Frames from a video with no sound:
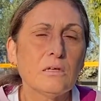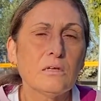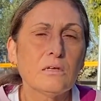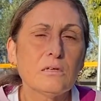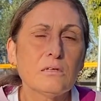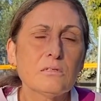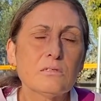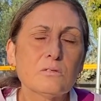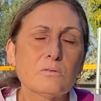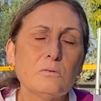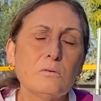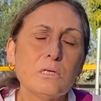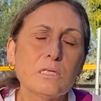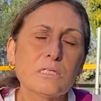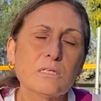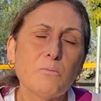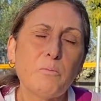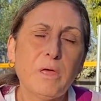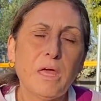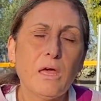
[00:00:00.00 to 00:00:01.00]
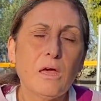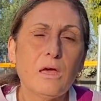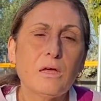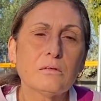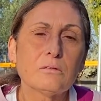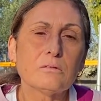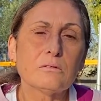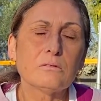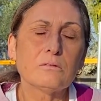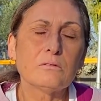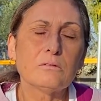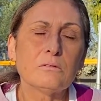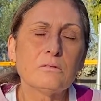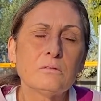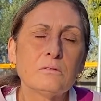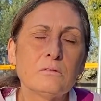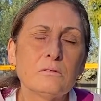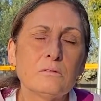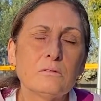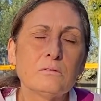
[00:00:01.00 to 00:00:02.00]
it's always about
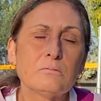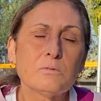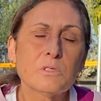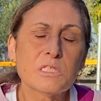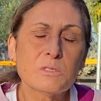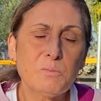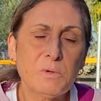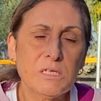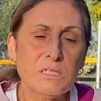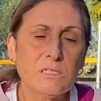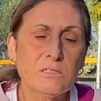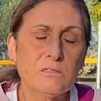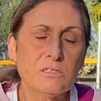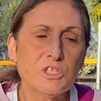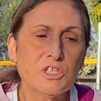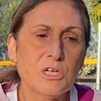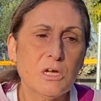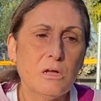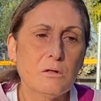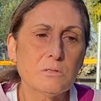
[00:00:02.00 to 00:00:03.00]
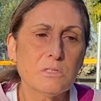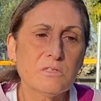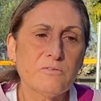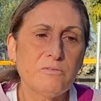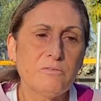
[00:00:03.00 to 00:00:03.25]
respecting the child's